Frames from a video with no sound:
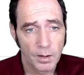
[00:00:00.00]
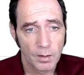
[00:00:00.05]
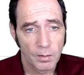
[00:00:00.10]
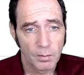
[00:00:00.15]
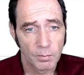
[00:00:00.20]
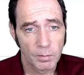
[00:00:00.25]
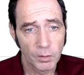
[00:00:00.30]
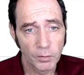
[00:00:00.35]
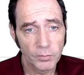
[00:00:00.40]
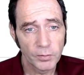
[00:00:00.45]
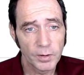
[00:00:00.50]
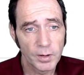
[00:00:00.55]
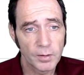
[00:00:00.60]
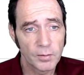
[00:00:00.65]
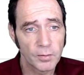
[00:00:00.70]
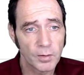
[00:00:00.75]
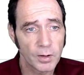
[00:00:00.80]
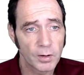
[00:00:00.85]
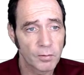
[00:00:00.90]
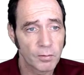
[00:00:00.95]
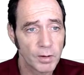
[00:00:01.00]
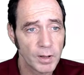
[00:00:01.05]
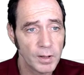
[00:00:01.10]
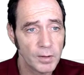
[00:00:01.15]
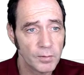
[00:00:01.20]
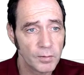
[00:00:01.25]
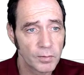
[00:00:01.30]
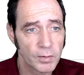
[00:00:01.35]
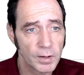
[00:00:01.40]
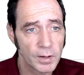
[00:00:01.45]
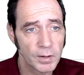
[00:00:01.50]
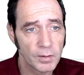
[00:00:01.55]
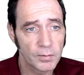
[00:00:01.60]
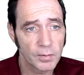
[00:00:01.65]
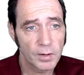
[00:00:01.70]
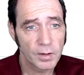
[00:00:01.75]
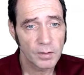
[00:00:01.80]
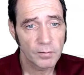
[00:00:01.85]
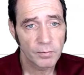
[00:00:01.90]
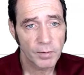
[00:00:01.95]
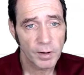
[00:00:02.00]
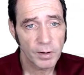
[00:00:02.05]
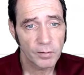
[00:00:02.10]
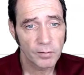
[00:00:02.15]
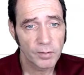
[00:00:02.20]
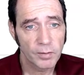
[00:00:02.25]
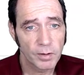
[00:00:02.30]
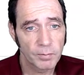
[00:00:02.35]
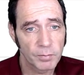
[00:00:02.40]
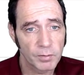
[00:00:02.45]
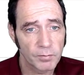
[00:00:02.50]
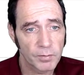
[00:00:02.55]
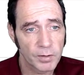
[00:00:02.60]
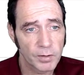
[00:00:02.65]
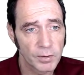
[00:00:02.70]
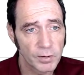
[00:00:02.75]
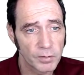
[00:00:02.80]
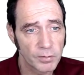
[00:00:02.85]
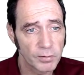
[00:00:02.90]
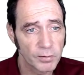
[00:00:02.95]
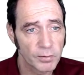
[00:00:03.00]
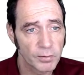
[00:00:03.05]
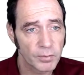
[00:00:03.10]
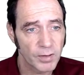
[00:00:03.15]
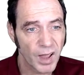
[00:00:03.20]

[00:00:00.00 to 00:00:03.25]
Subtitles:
We also need to agree to these various terms and conditions.